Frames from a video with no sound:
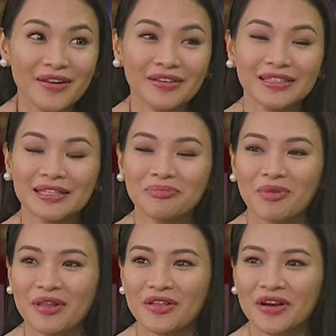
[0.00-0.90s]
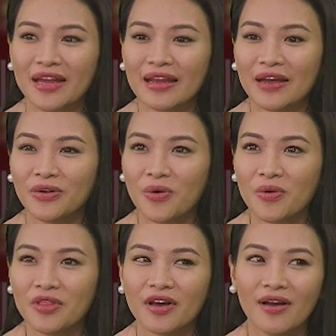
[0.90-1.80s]
a recent mother, and I
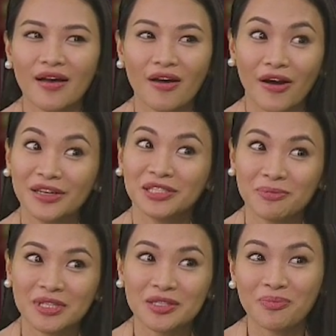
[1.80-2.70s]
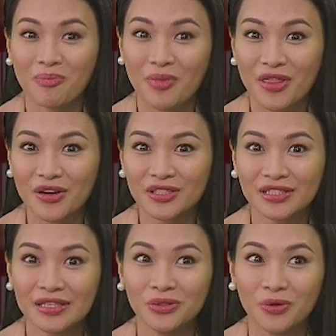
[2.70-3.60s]
know the hardships that mothers
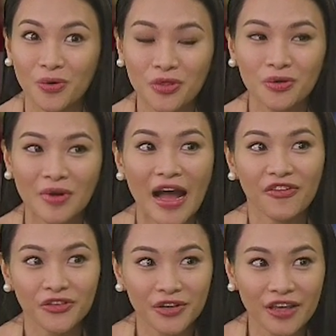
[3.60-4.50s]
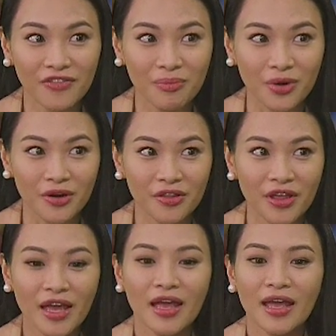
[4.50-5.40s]
need to go through after giving birth
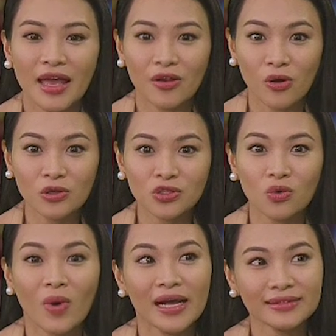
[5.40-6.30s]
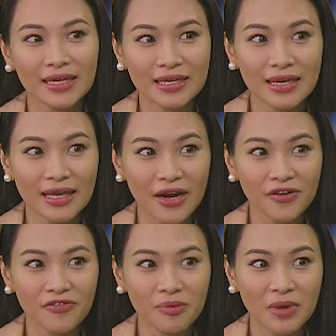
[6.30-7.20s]
and also while taking
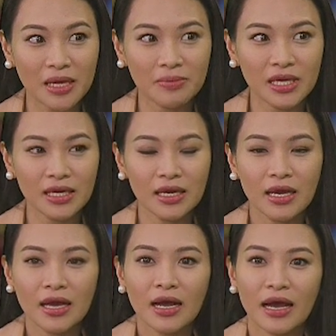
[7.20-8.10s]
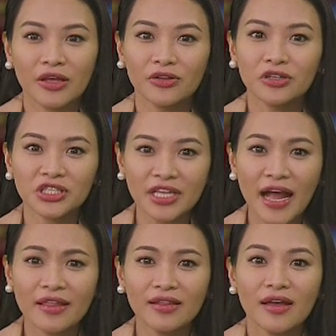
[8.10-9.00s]
care of the baby. I
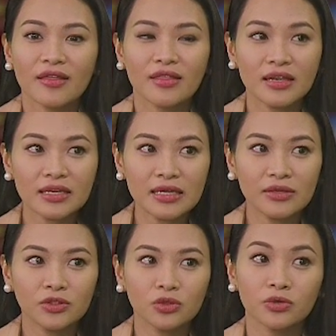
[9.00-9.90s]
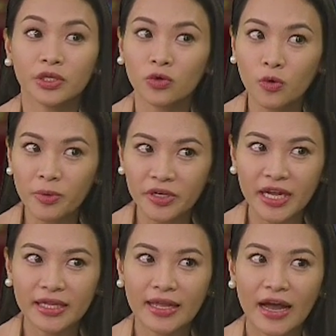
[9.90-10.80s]
understand the need to
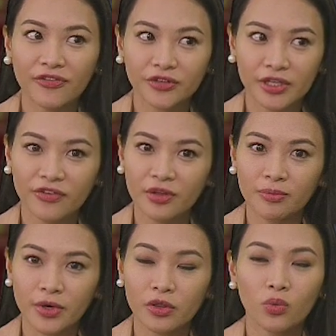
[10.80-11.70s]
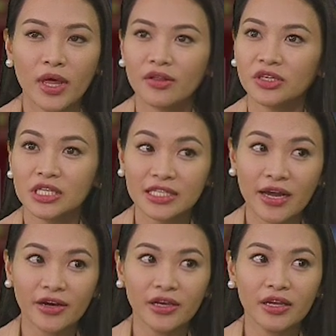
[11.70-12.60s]
recuperate after giving birth, whether
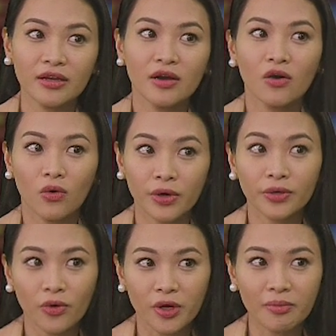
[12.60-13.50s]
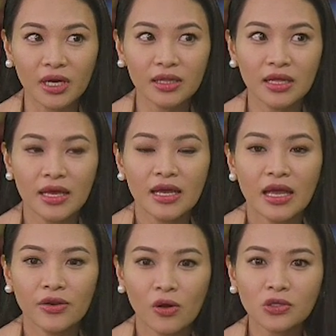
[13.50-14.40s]
cesarean or normal.
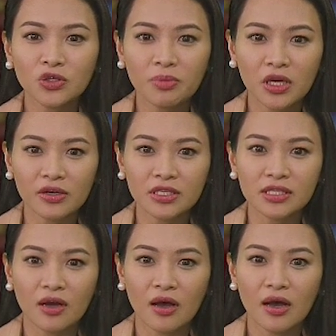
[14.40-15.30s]
And also because